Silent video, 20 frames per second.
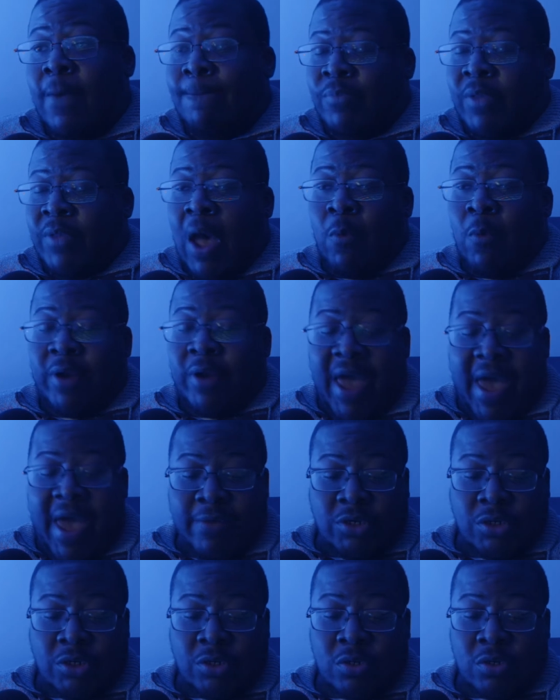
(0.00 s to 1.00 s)
I would have
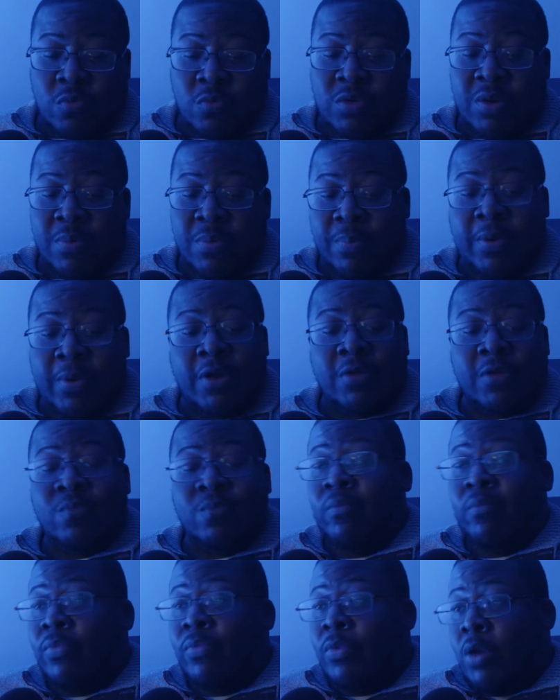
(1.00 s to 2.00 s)
Sug winning. But
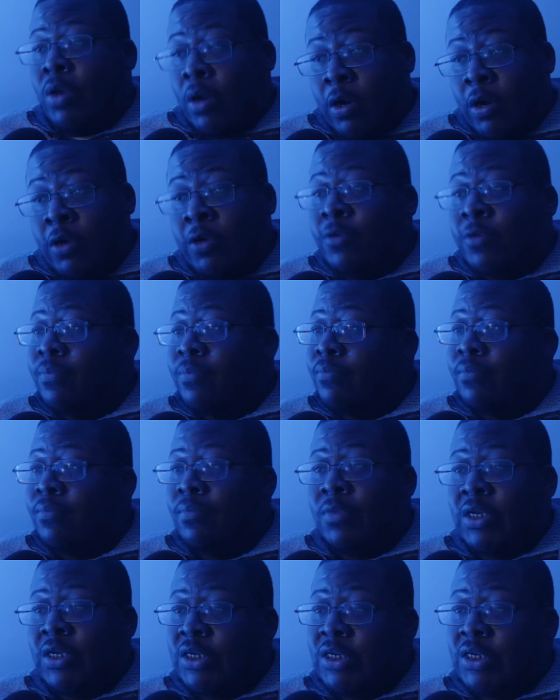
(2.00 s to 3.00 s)
Herb,
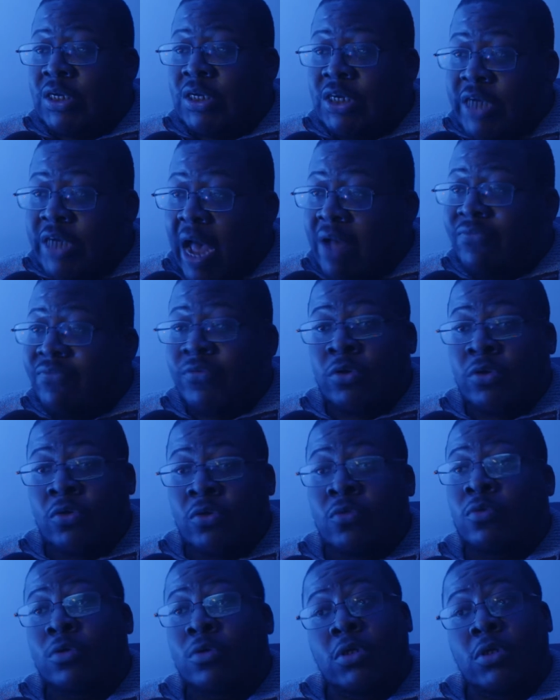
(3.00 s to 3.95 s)
this is a shot for you.